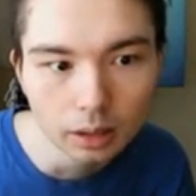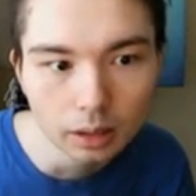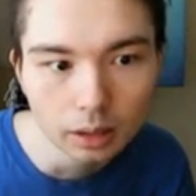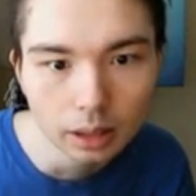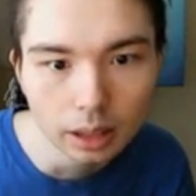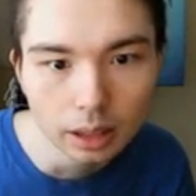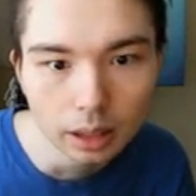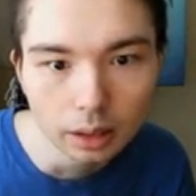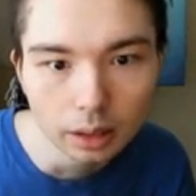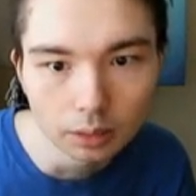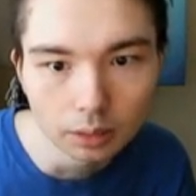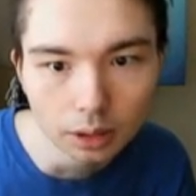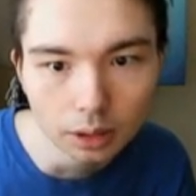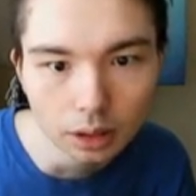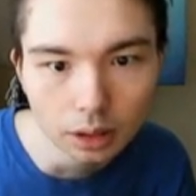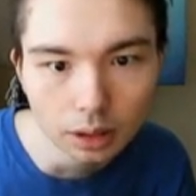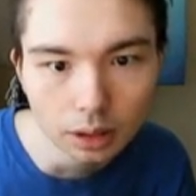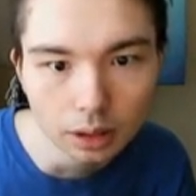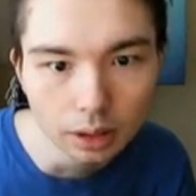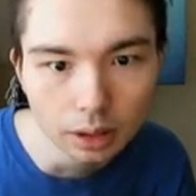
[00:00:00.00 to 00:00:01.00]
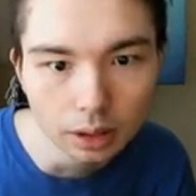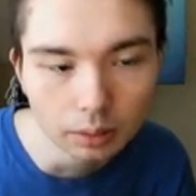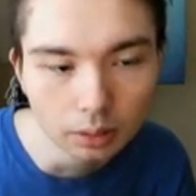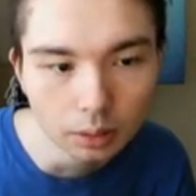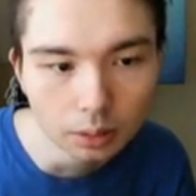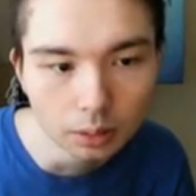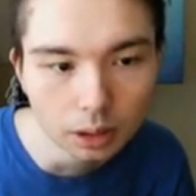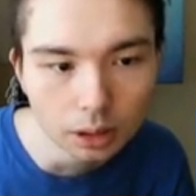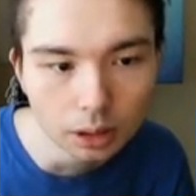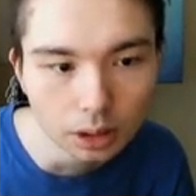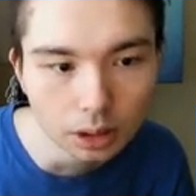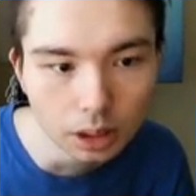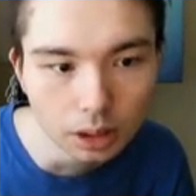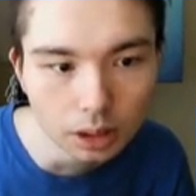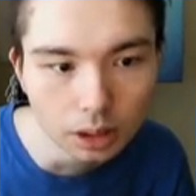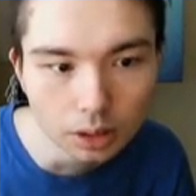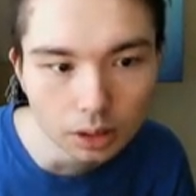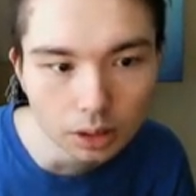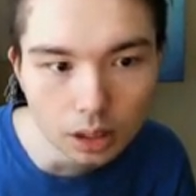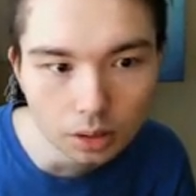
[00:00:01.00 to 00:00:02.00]
and now rook e7. Queen
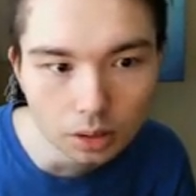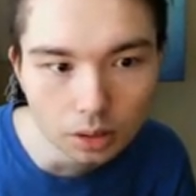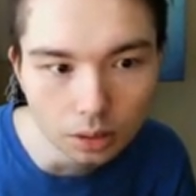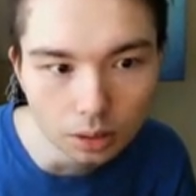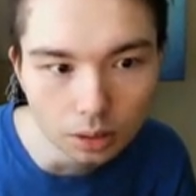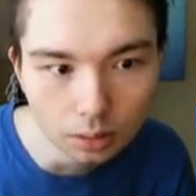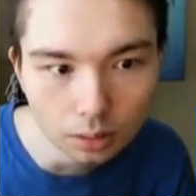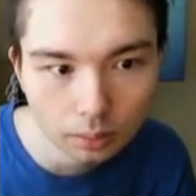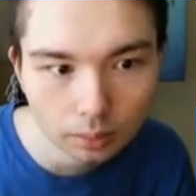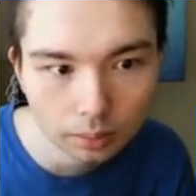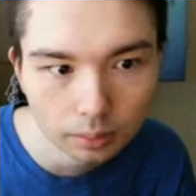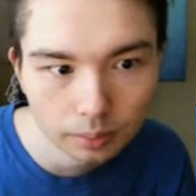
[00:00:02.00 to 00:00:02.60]
takes d2,